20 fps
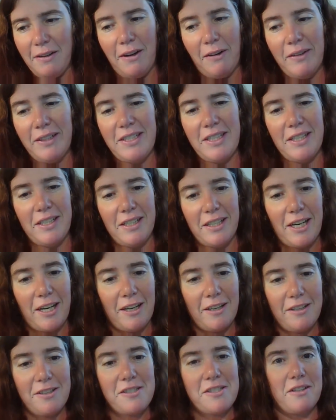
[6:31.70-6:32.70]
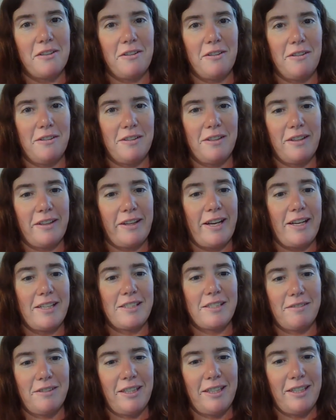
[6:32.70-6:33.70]
Well, we did the car show in the
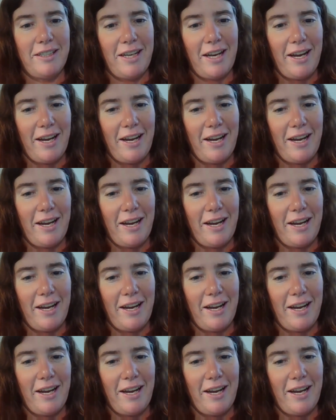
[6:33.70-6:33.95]
last three